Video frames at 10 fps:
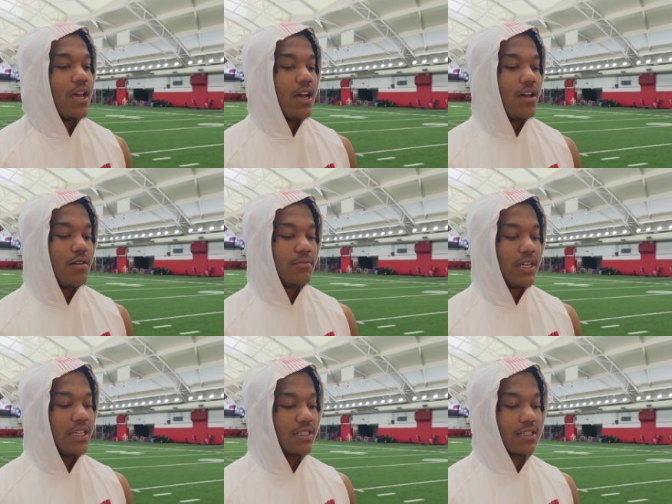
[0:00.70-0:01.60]
Um,
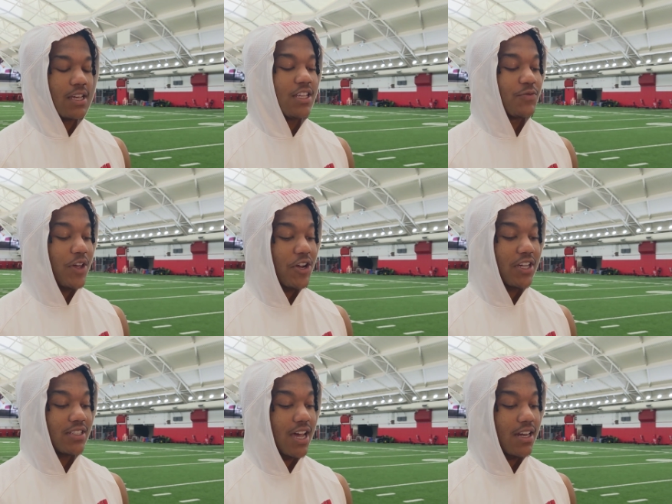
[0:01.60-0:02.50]
it's it's very
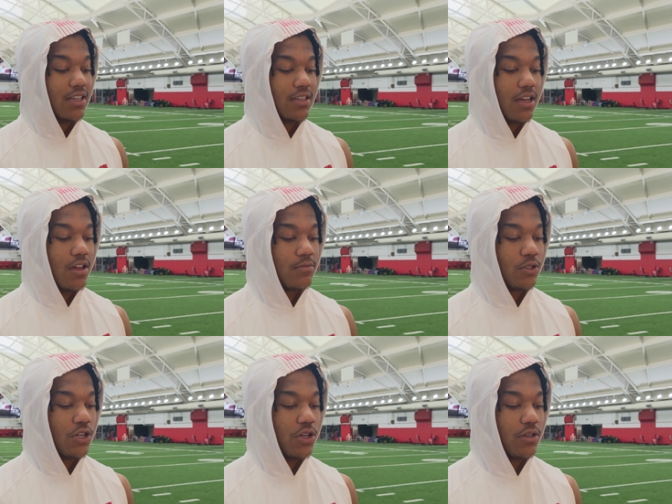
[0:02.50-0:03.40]
exciting, um,
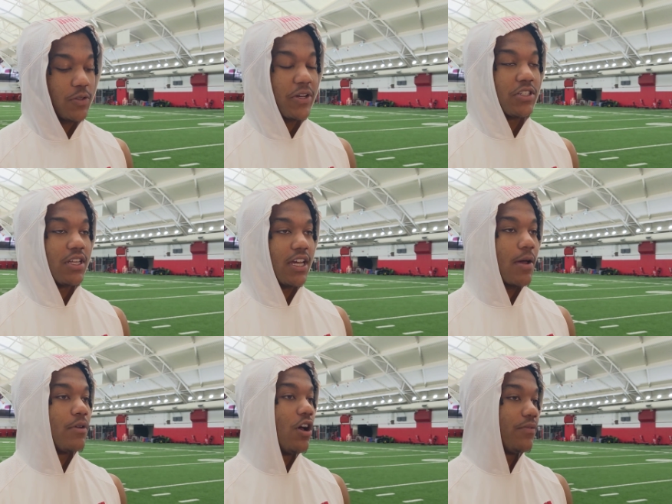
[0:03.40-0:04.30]
you know, especially like
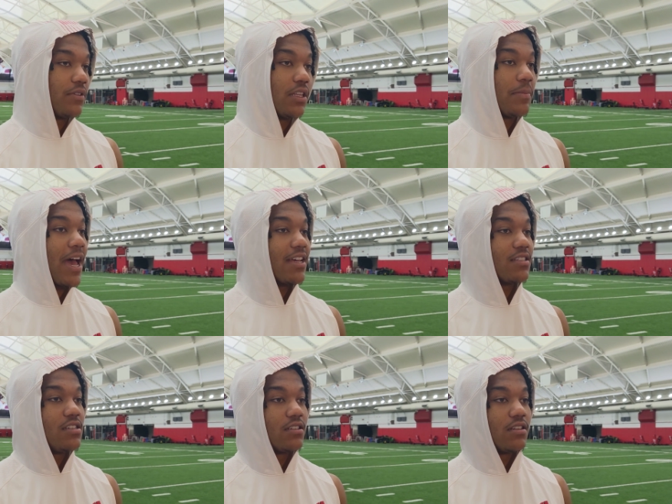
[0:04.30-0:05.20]
coming off of the past
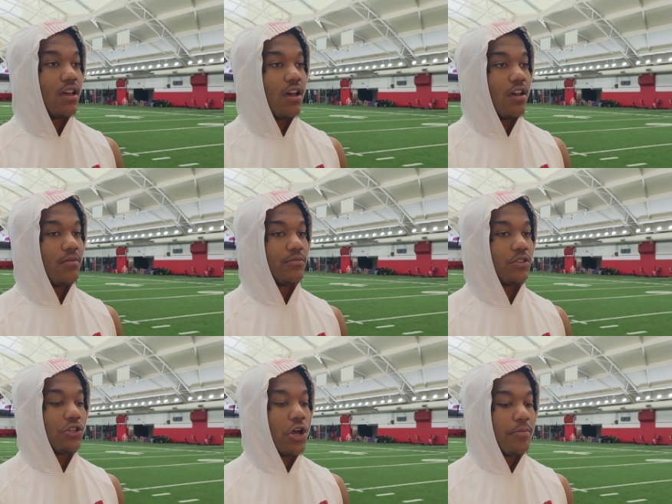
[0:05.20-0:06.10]
season, um,
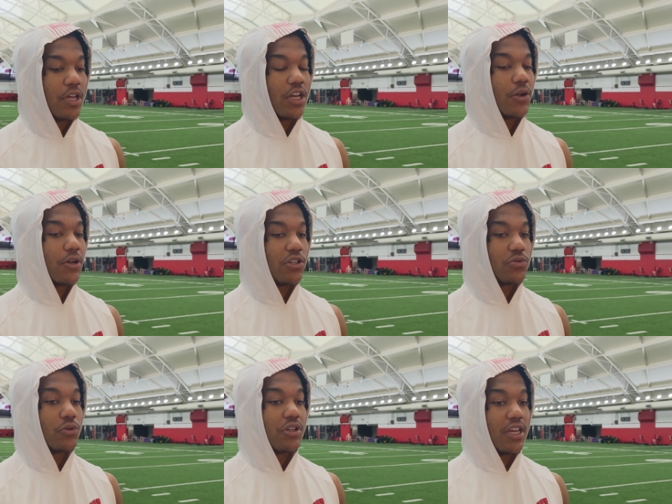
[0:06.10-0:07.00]
you know, being here with Coach
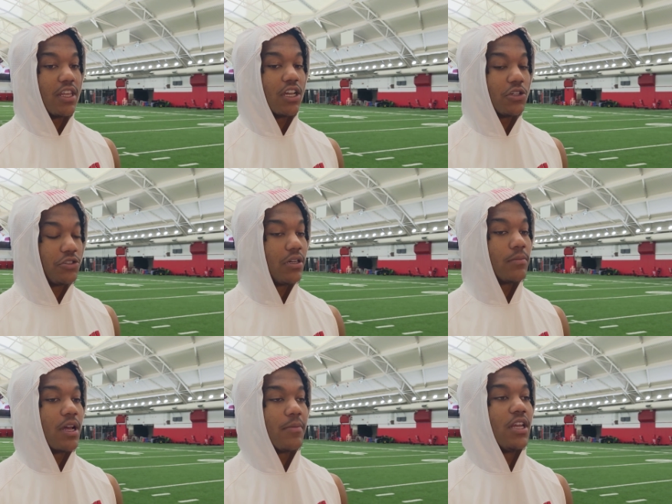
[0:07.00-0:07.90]
Rudy and then Coach
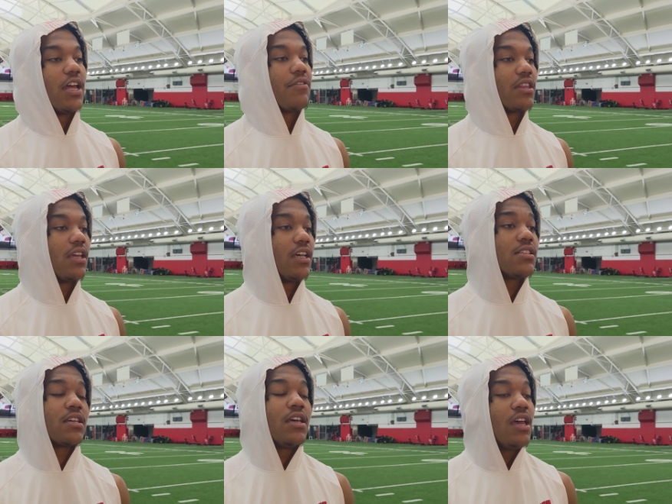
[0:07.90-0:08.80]
Engram coming in and everything.
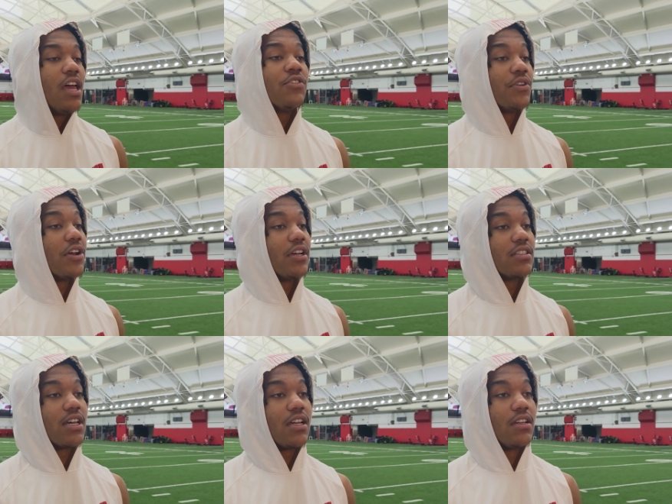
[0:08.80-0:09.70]
It's it's very
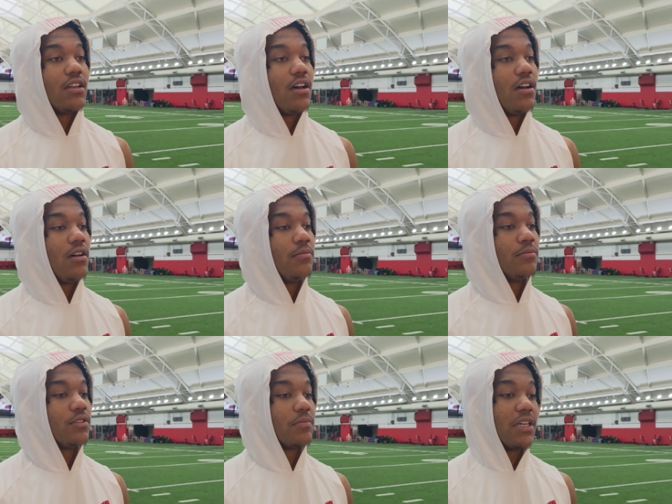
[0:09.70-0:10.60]
exciting um,
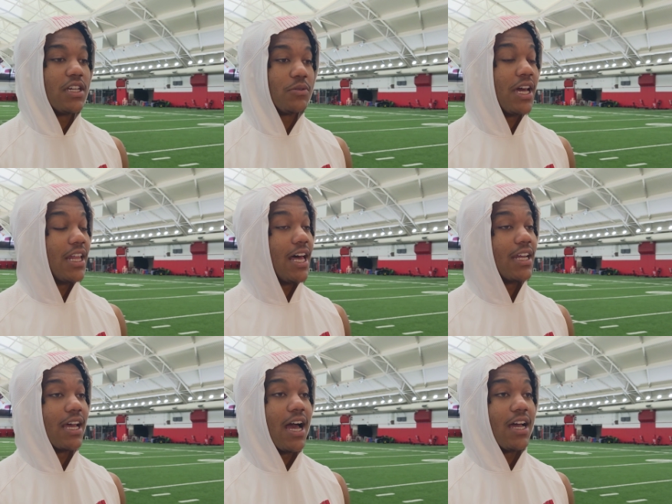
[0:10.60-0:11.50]
because we got a lot
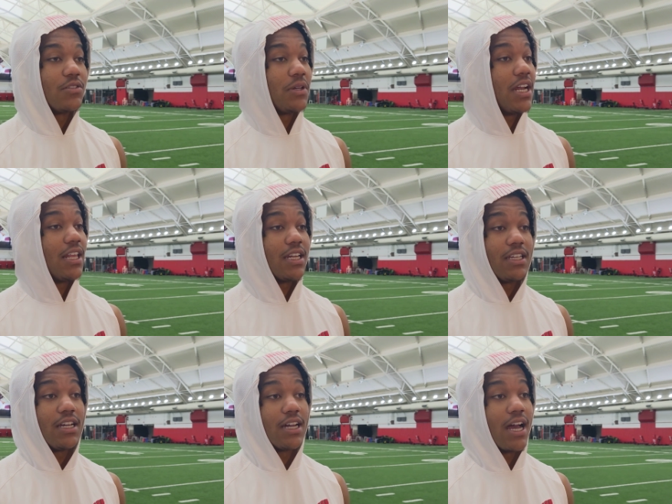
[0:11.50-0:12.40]
of guys, we got a lot of
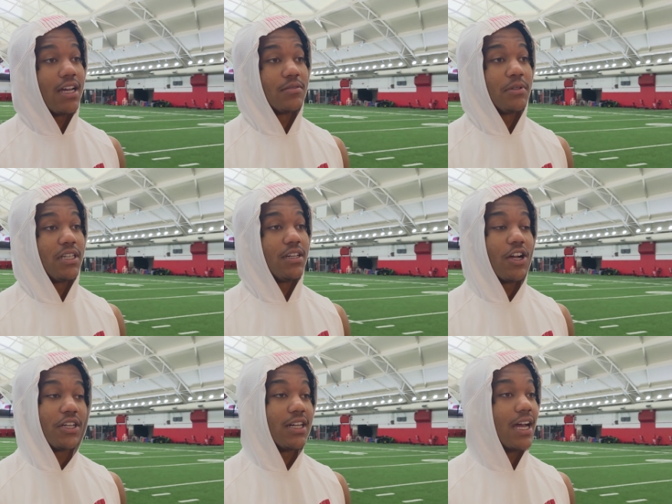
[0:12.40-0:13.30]
young guys, but
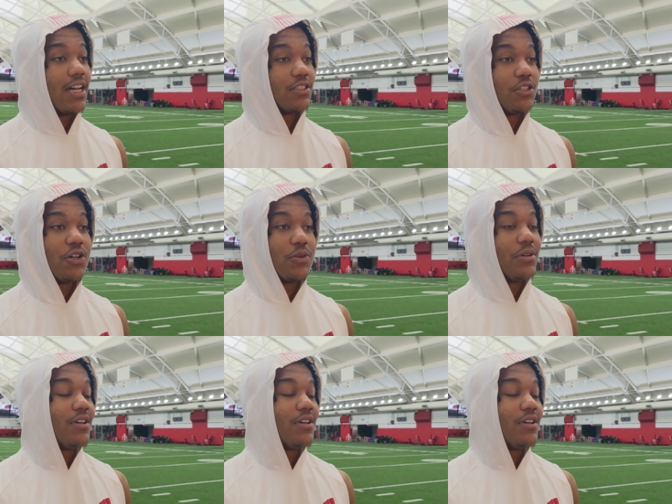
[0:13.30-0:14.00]
our young guys, you know,